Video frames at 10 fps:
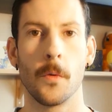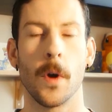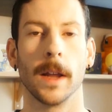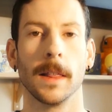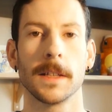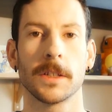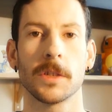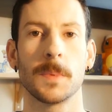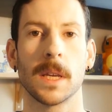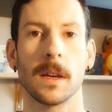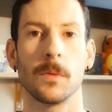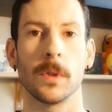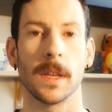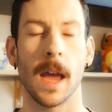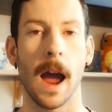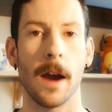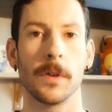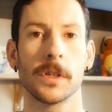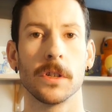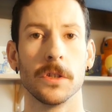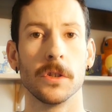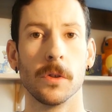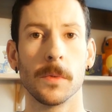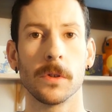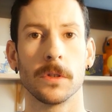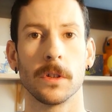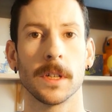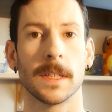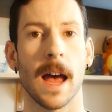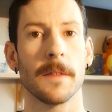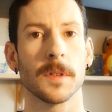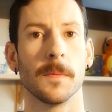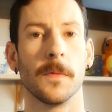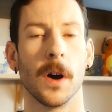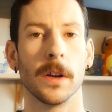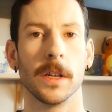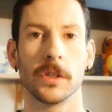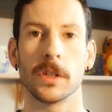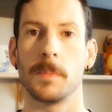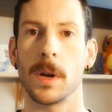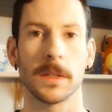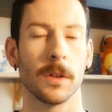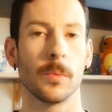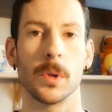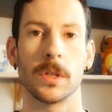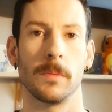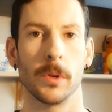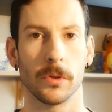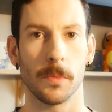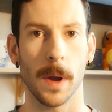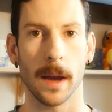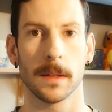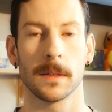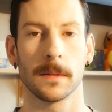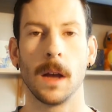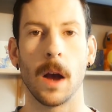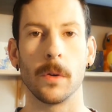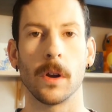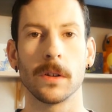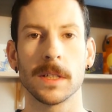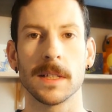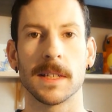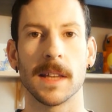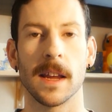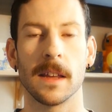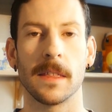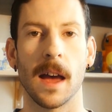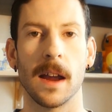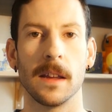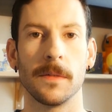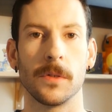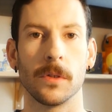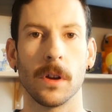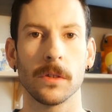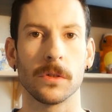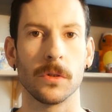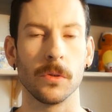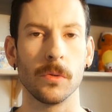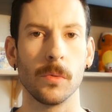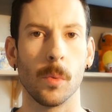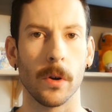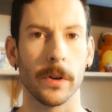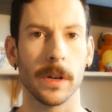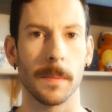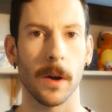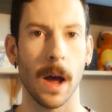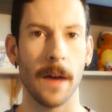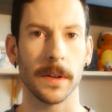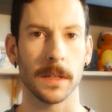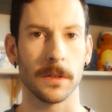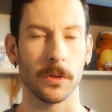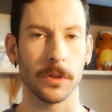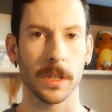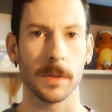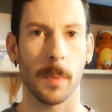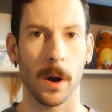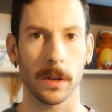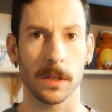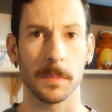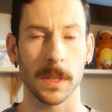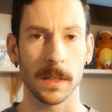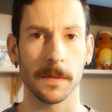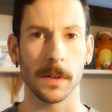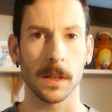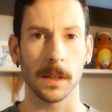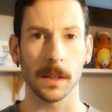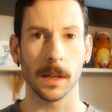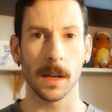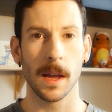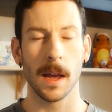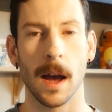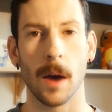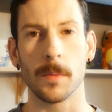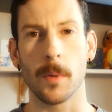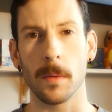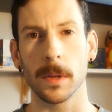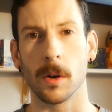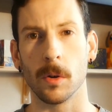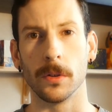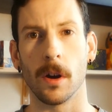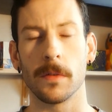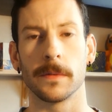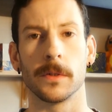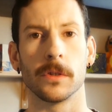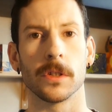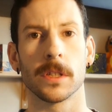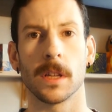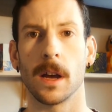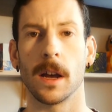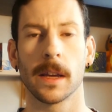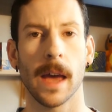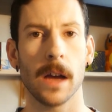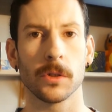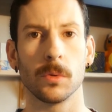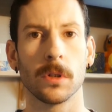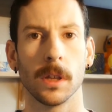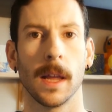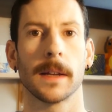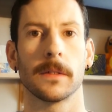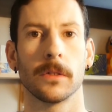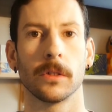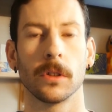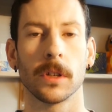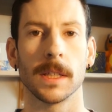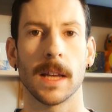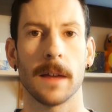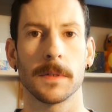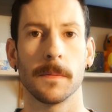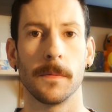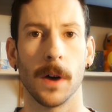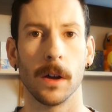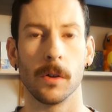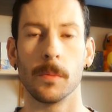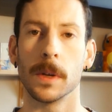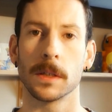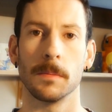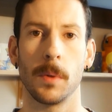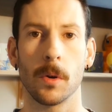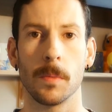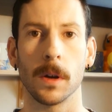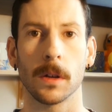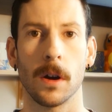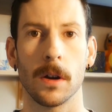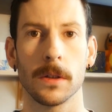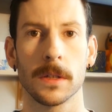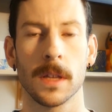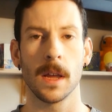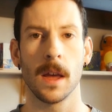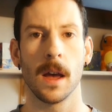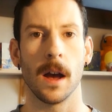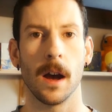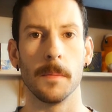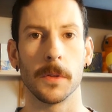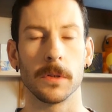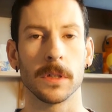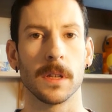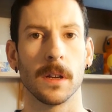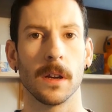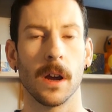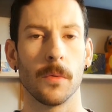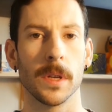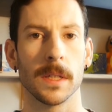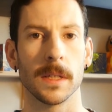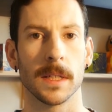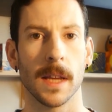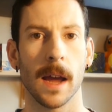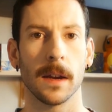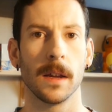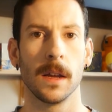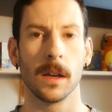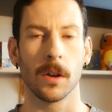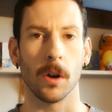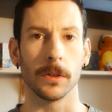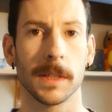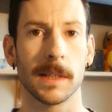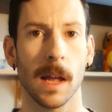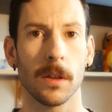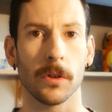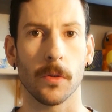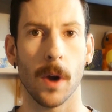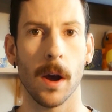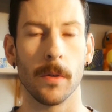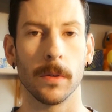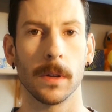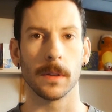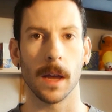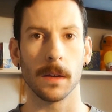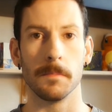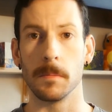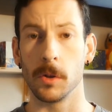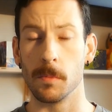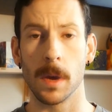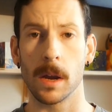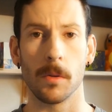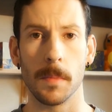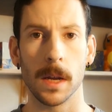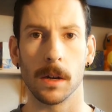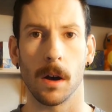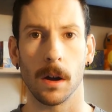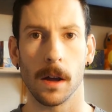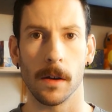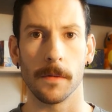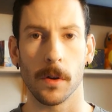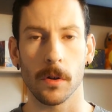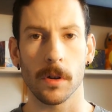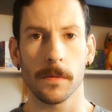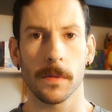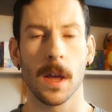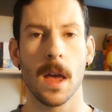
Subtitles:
Right, let's just begin with the average consumer who's looking to have some fun and just bust open some booster packs. I would honestly say that if you're not too worried about having Surging Sparks specifically, I would probably hold off. If you're just a casual collector, you're looking to have some fun opening some Pokemon cards. There is a recent set called Stellar Crown that you may or may not have heard of.